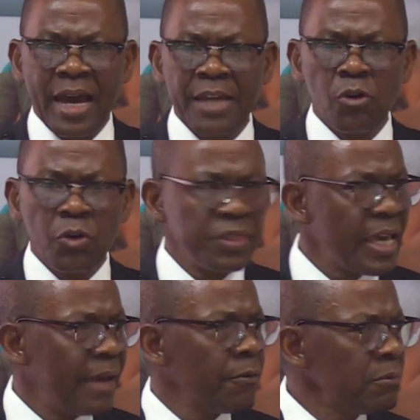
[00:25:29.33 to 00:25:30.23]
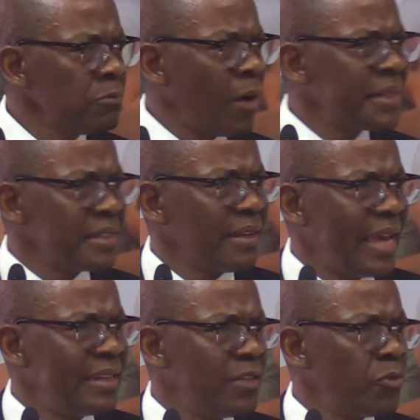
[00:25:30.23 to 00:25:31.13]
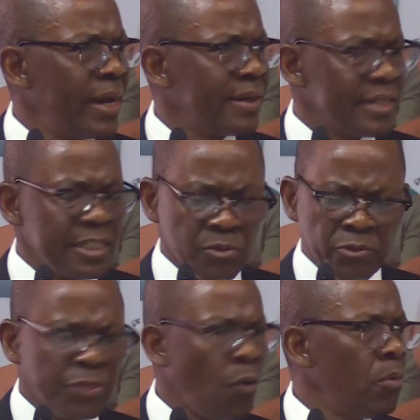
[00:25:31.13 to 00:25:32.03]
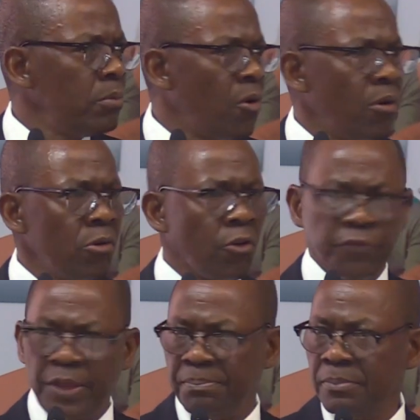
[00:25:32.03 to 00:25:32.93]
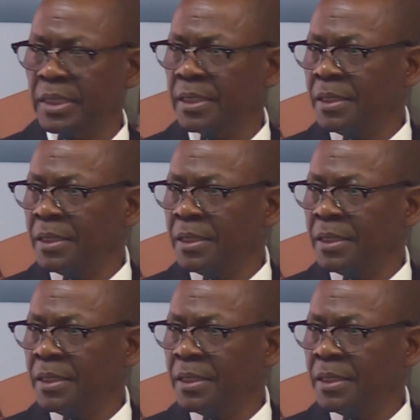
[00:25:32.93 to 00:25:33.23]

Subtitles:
I know they are quite in line and we agreed with all of them.